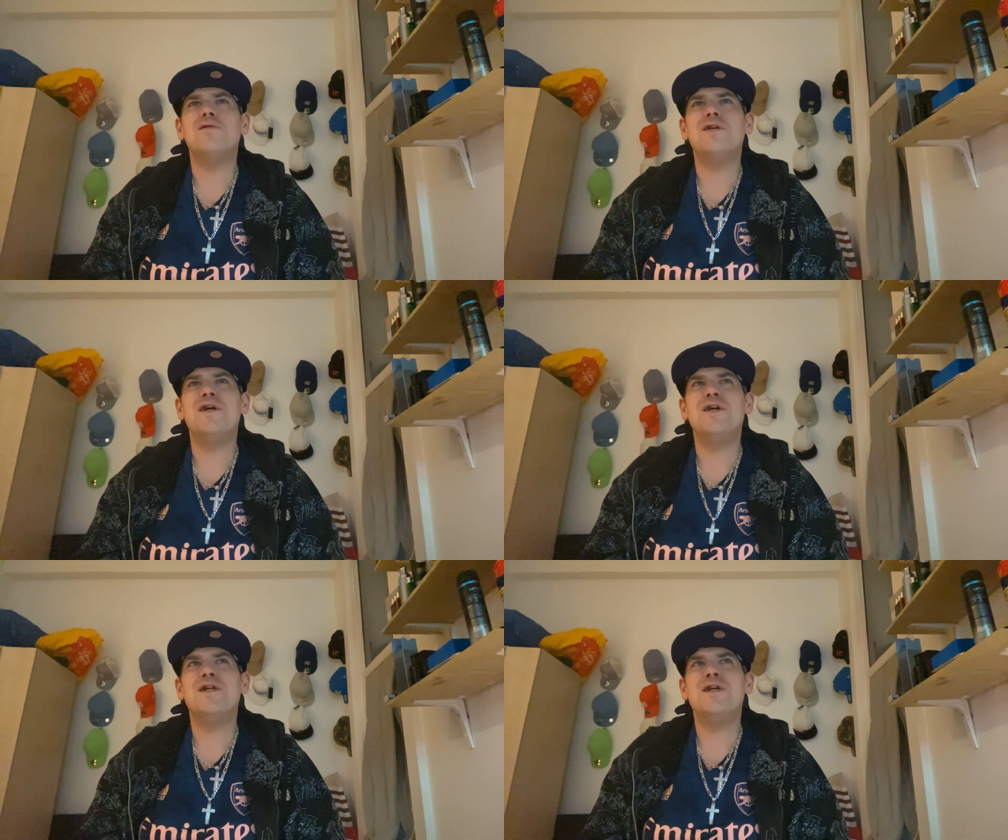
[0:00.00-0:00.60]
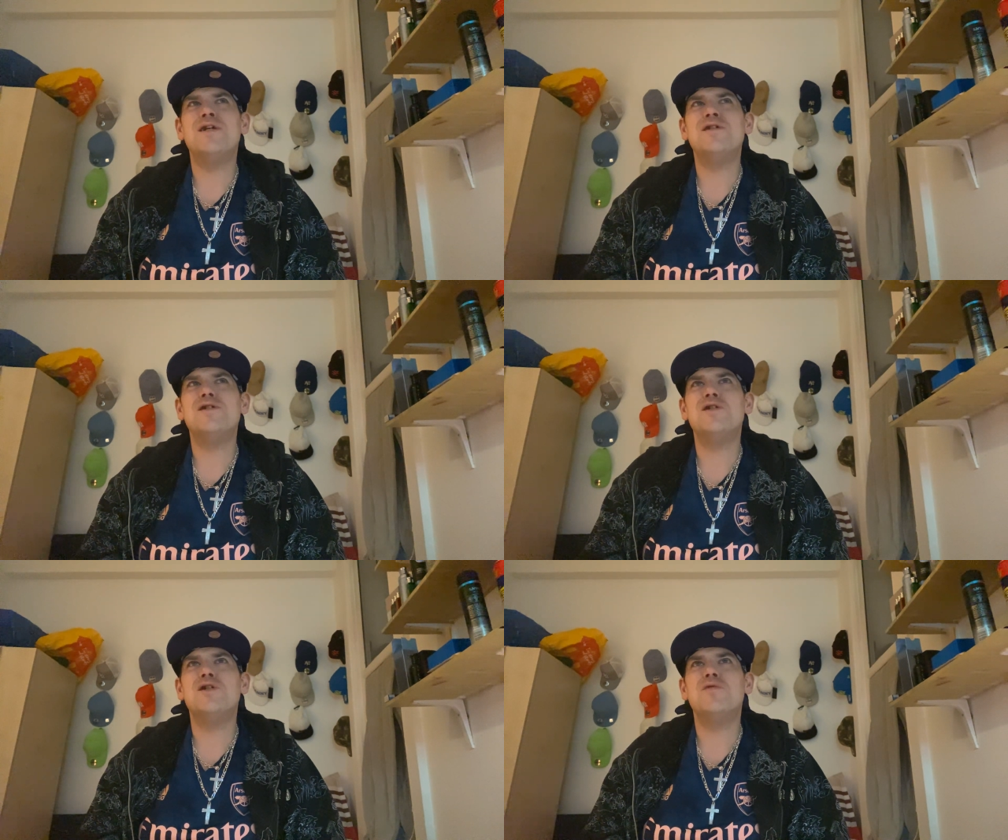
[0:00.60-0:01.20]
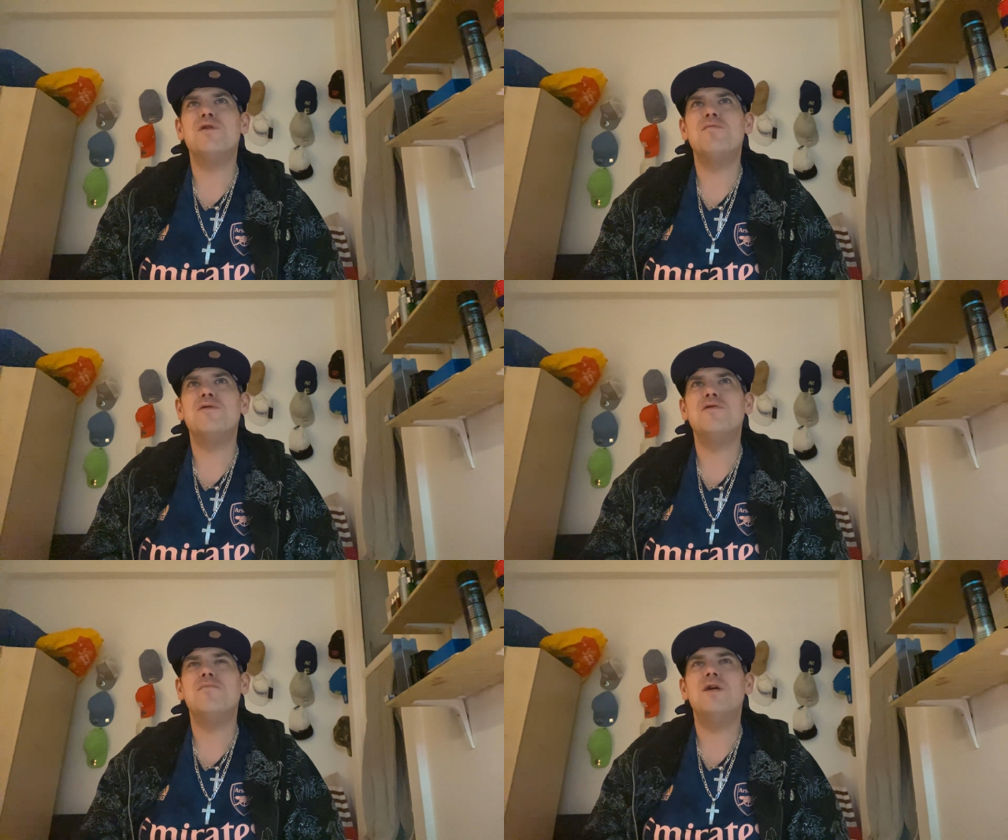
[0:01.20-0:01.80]
I take it that is this week,
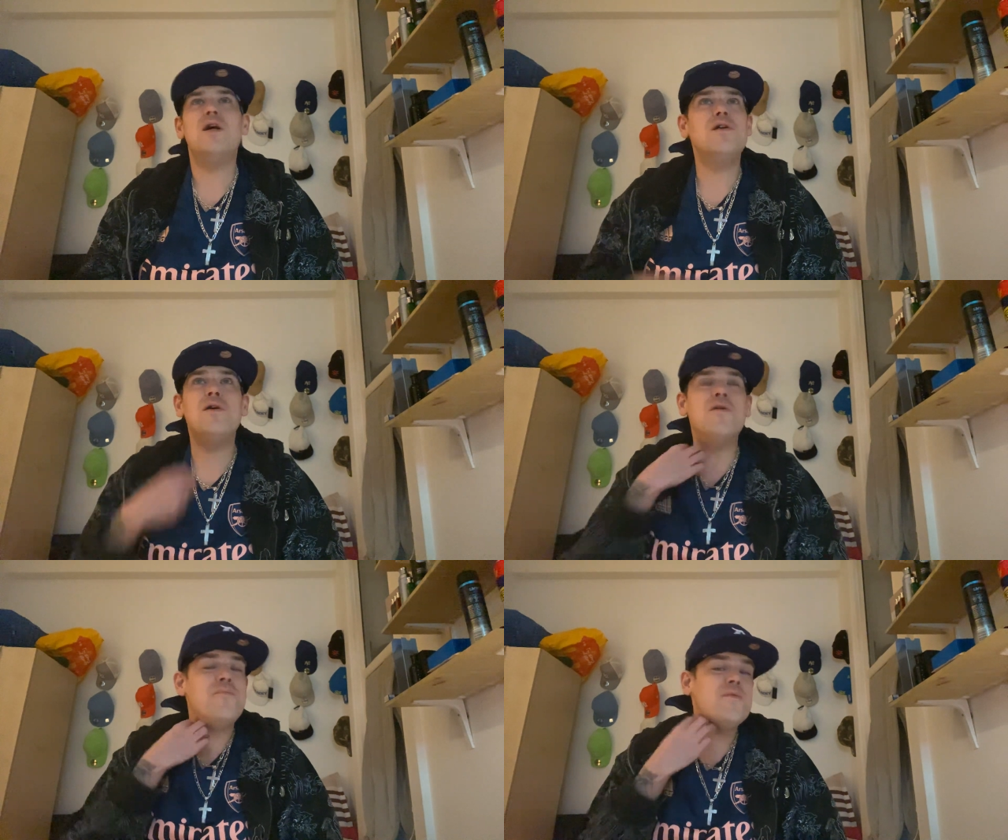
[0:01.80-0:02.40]
possibly. I don't know.